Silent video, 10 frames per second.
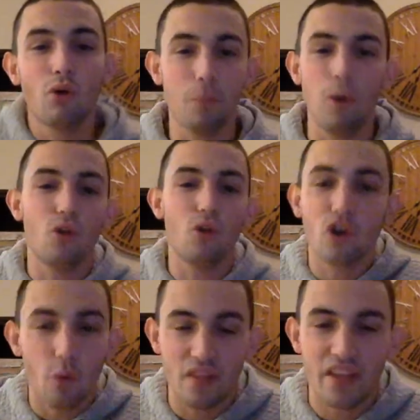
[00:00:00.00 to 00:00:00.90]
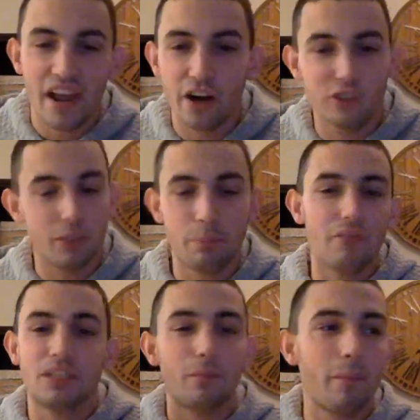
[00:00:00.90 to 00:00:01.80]
Bowl logo on there. You can put
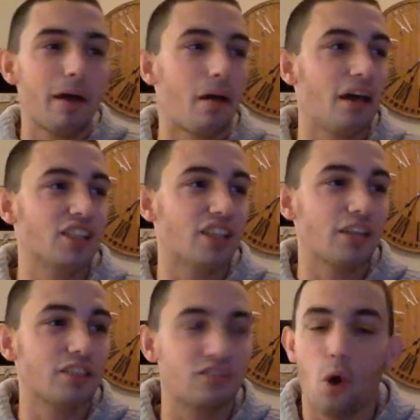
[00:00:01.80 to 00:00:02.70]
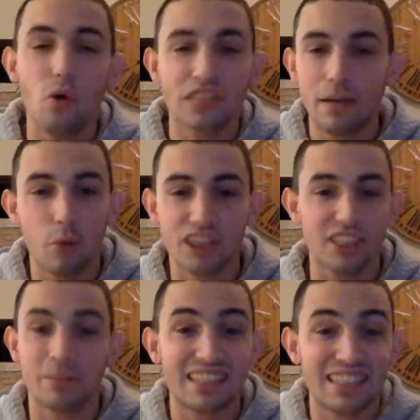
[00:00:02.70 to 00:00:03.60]
everything. I just the whole time watching this,
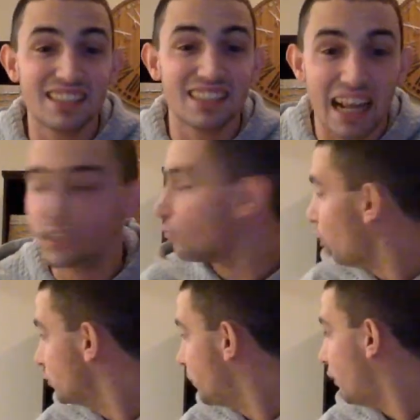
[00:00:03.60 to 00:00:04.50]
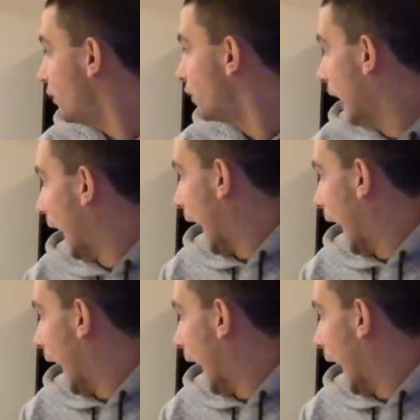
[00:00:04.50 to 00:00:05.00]
I'm like, this is not the Rose Bowl.